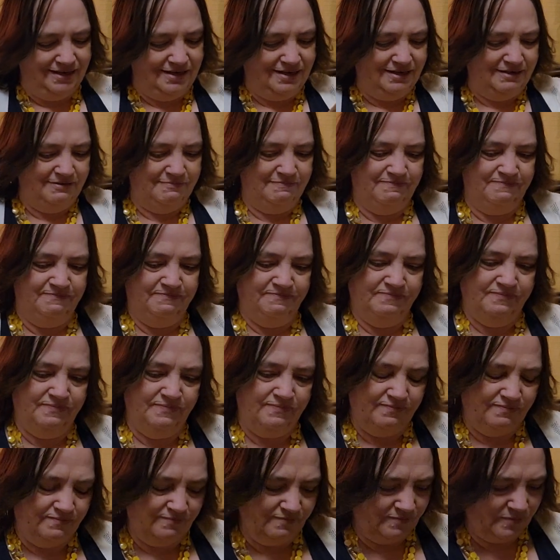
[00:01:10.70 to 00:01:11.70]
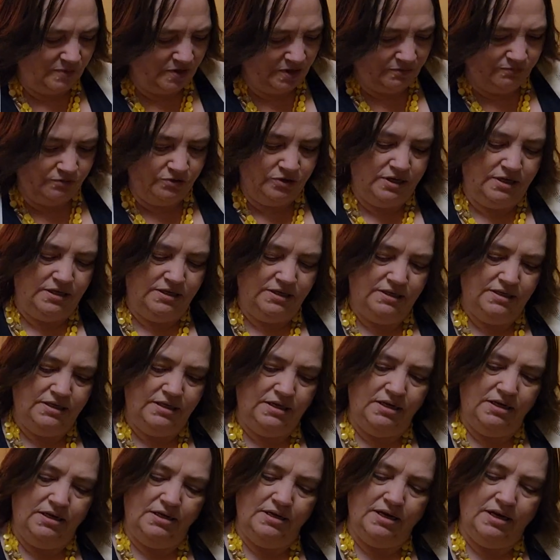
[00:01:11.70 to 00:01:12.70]
um, I'm trying to
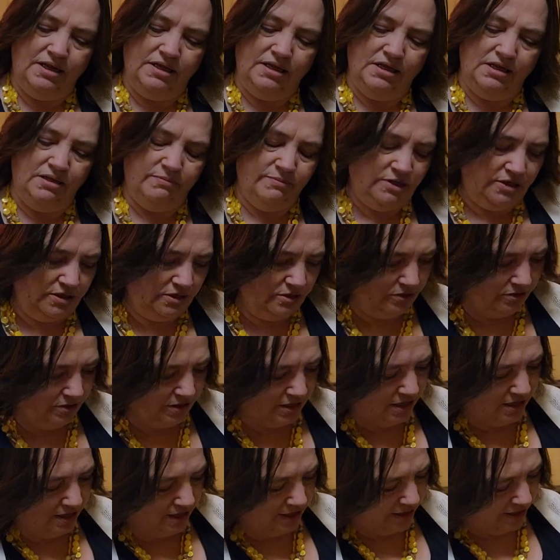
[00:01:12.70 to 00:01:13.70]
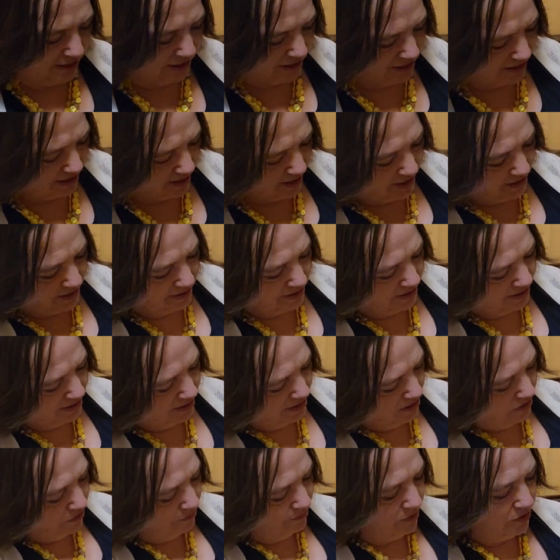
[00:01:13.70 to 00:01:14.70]
see, I think the material tag got cut out.
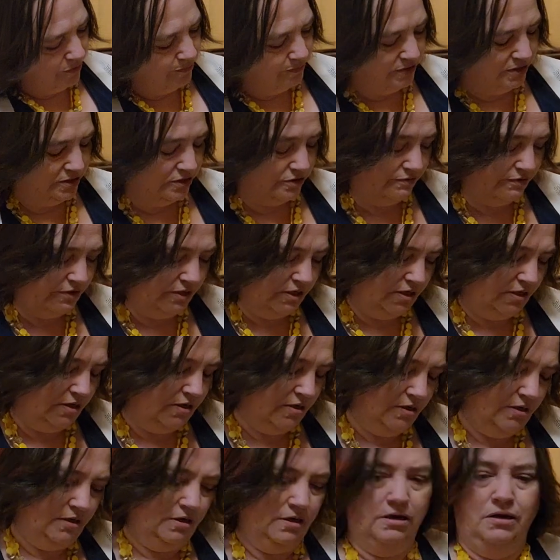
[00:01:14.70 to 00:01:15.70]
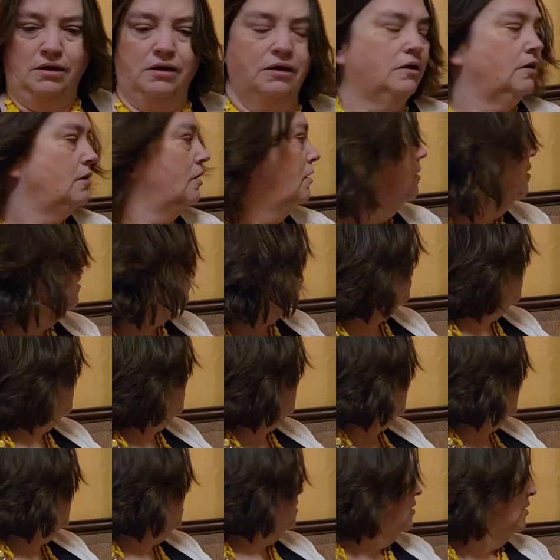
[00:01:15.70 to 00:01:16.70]
Oh, nope, it's over here.
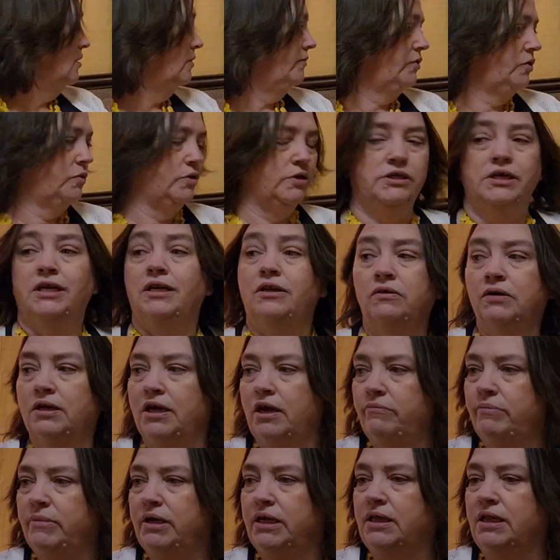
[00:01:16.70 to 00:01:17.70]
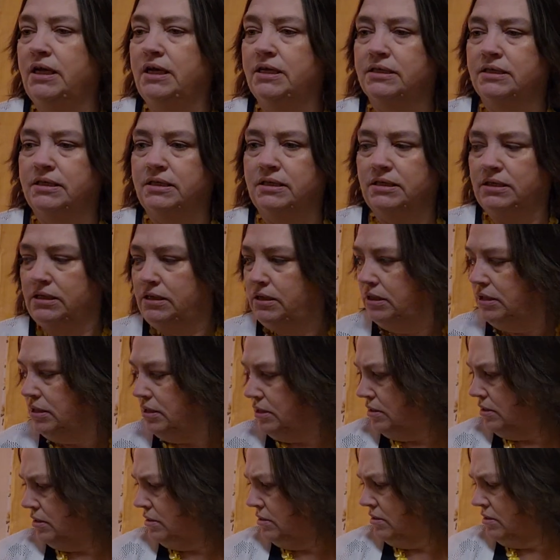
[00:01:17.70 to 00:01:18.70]
And of course I don't have my glasses
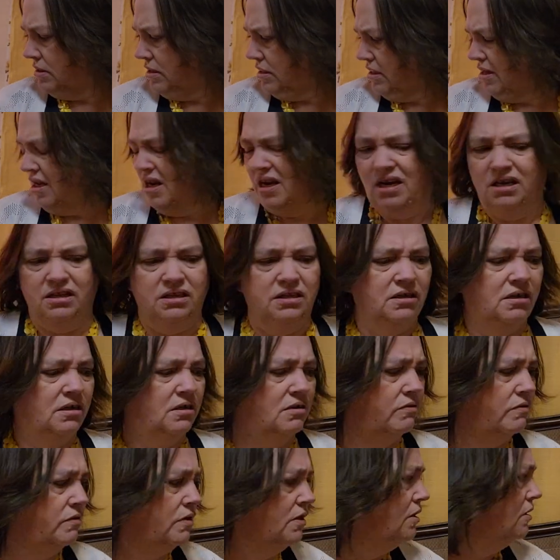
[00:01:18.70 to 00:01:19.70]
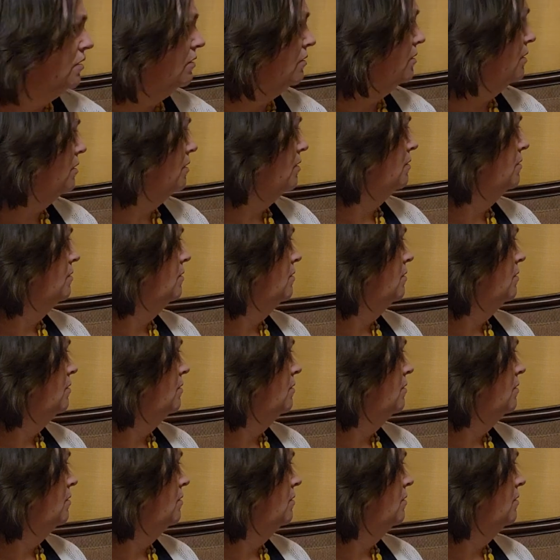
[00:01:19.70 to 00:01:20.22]
again. I thought I did over here though.